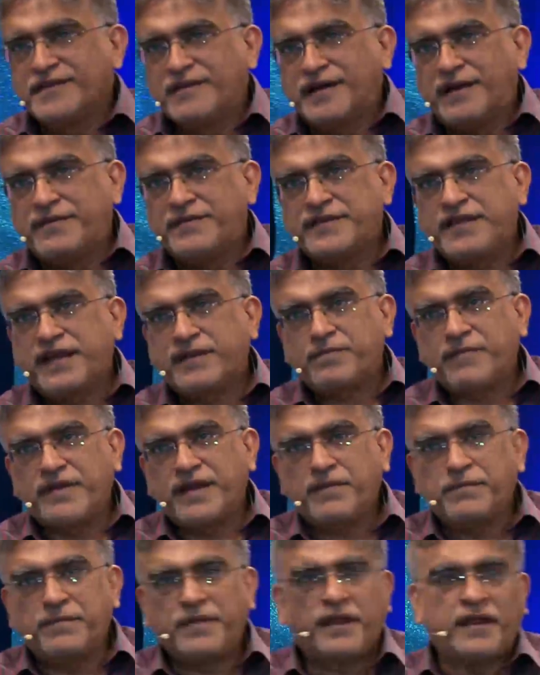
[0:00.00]
I mean, that
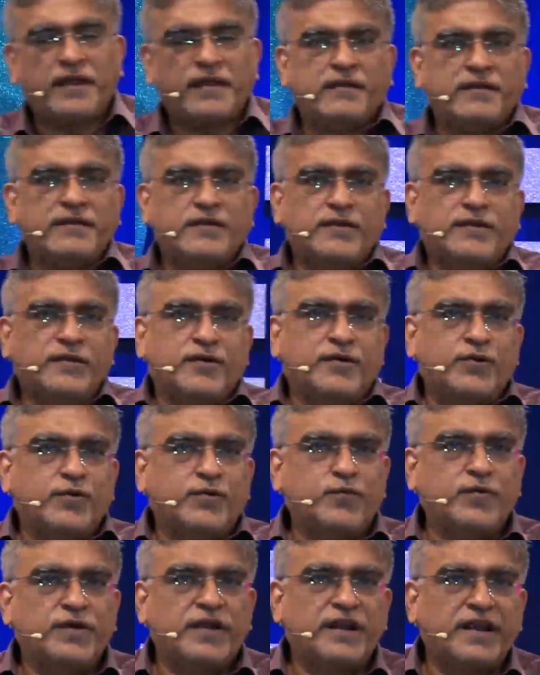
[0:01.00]
might be
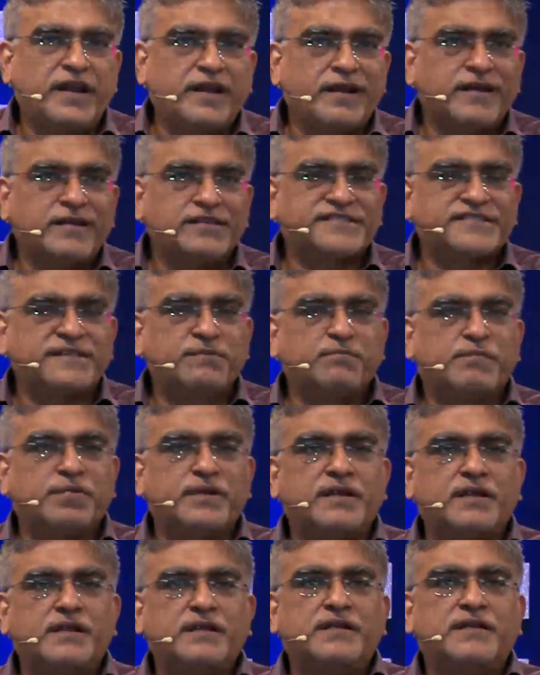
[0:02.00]
very
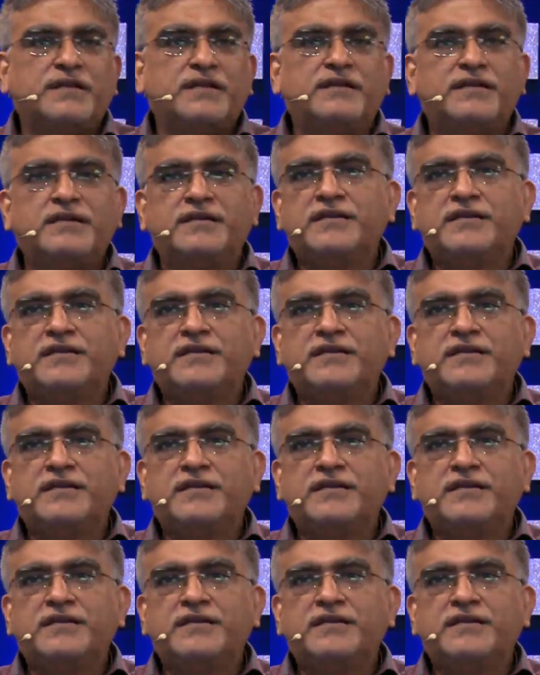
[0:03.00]
simple,